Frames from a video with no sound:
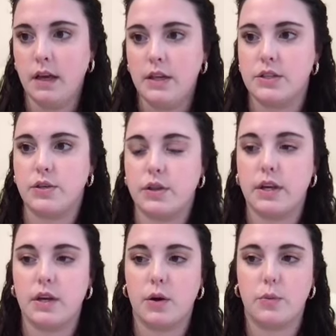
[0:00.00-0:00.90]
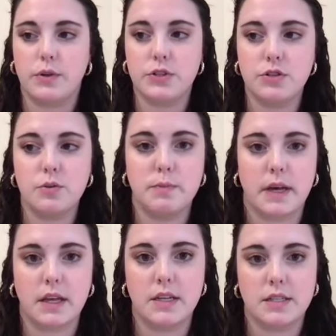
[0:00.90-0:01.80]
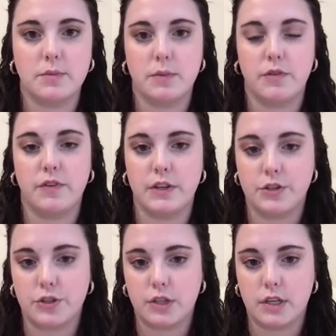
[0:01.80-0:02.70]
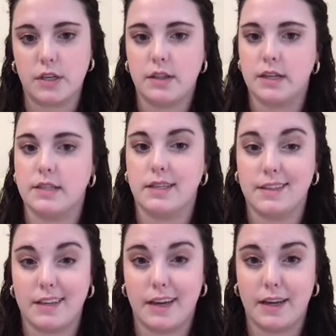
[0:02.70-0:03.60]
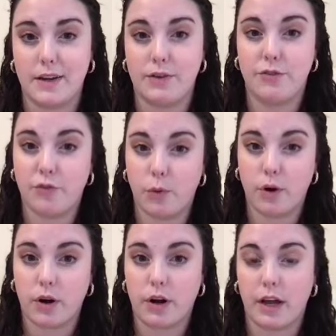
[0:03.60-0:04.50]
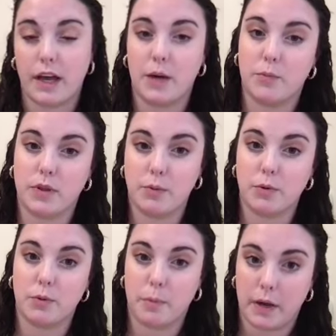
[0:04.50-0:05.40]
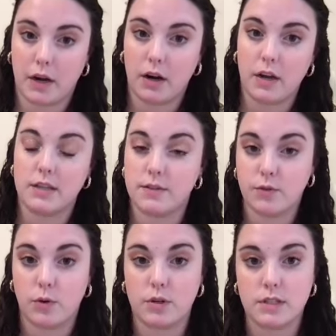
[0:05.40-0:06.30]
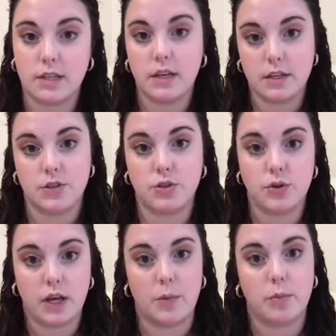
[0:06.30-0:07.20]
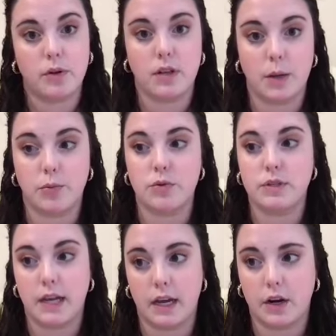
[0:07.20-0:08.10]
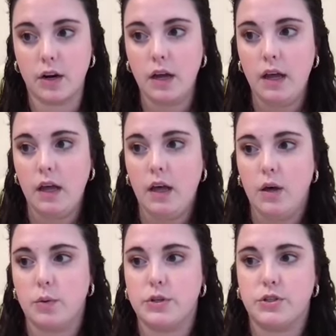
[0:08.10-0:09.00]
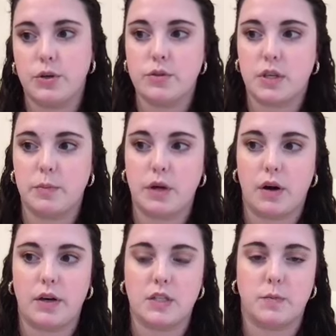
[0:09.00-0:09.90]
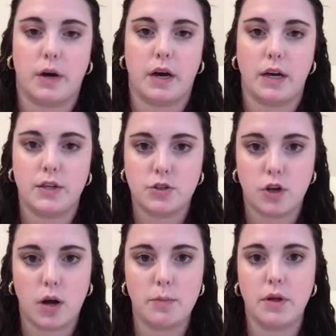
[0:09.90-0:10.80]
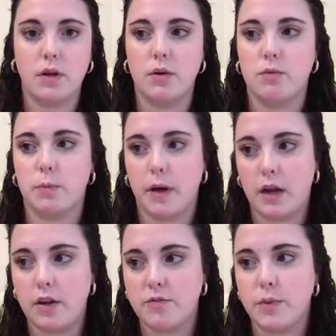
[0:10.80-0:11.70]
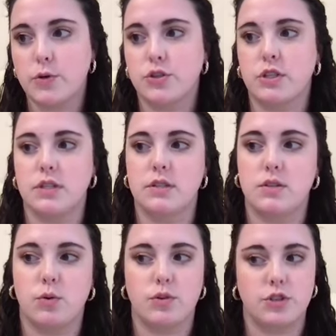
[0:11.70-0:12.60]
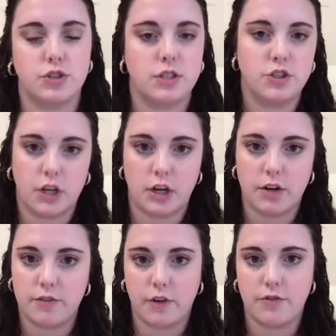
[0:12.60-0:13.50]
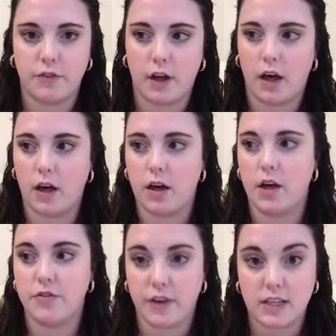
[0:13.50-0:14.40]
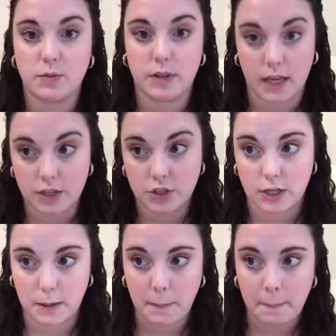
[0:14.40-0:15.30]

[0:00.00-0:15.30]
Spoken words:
So the original mechanism of injury that is indicated for a hip labral repair is, of course, the initial hip labral tear, which those can be caused by trauma, repetitive motions, or just degenerative effects with aging.